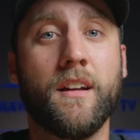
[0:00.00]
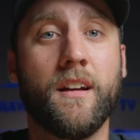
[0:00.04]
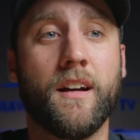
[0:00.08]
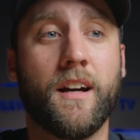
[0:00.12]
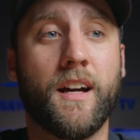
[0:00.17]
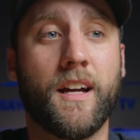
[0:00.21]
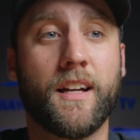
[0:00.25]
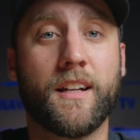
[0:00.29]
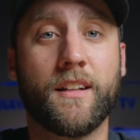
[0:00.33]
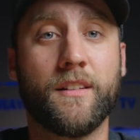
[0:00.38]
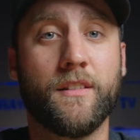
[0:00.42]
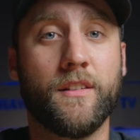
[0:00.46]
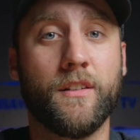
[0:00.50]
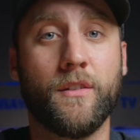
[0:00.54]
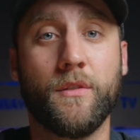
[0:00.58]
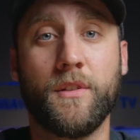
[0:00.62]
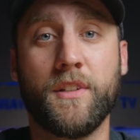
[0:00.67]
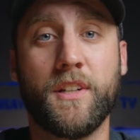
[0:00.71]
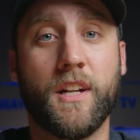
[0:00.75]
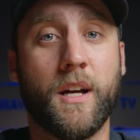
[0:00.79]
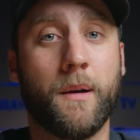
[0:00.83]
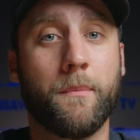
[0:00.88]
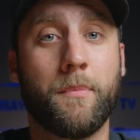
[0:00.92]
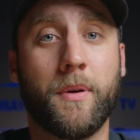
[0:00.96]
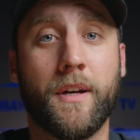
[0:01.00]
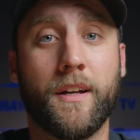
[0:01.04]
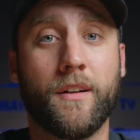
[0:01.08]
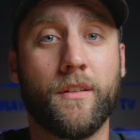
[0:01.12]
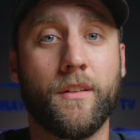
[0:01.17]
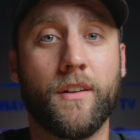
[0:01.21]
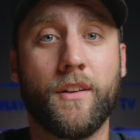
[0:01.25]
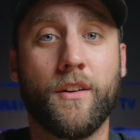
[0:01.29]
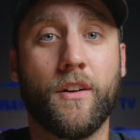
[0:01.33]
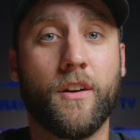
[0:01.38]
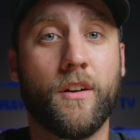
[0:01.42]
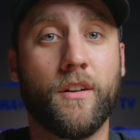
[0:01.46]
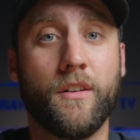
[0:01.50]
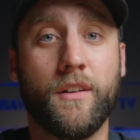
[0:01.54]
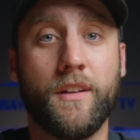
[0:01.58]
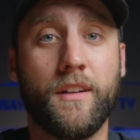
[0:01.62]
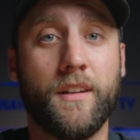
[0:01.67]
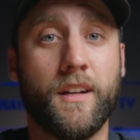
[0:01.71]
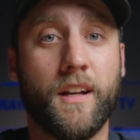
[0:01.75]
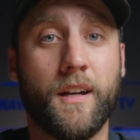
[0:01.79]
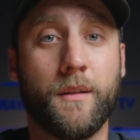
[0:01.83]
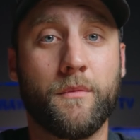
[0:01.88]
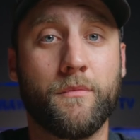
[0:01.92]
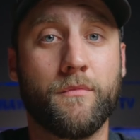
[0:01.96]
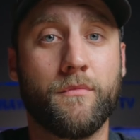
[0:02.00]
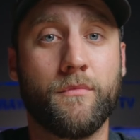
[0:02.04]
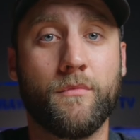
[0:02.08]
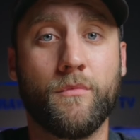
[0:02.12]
I could literally not pedal at all, and I